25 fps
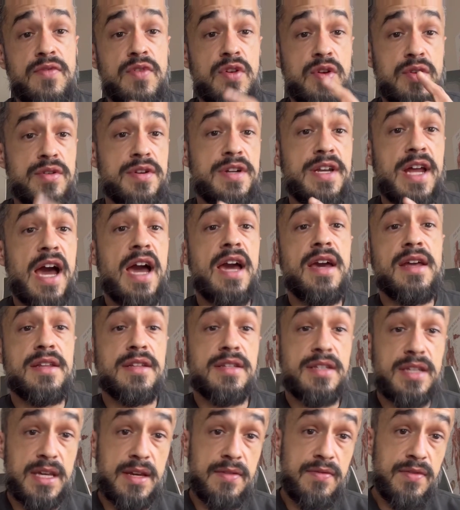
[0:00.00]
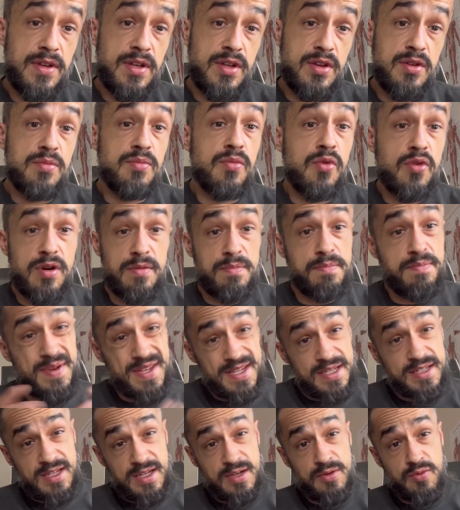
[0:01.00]
your diet is giving you more
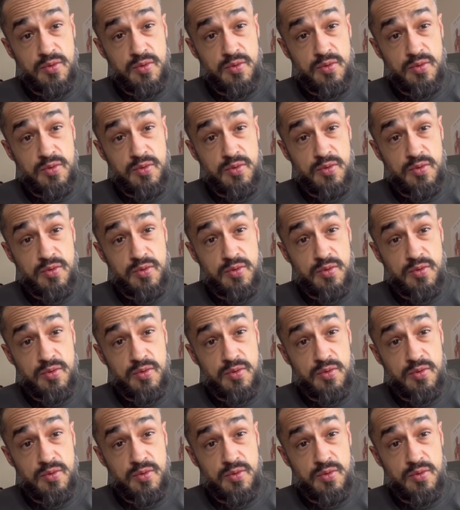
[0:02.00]
busy